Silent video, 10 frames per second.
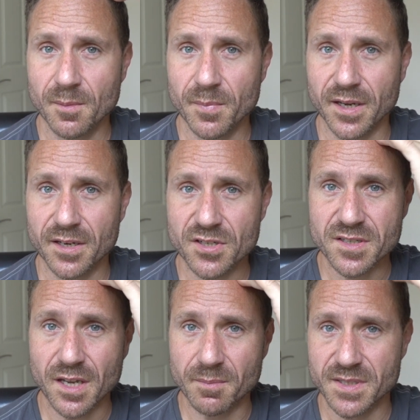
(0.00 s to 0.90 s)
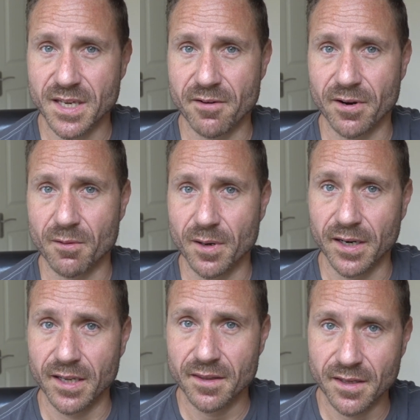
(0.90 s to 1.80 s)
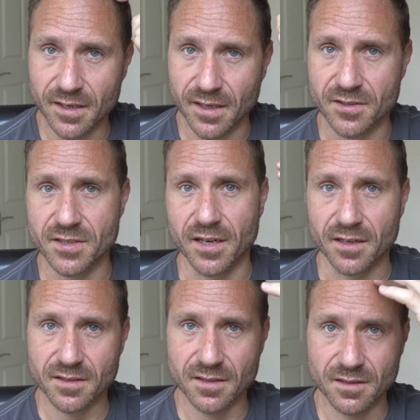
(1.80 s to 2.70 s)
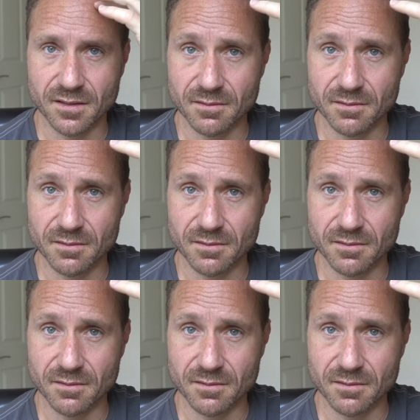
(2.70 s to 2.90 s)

But it numbs the area quickly, then they inject.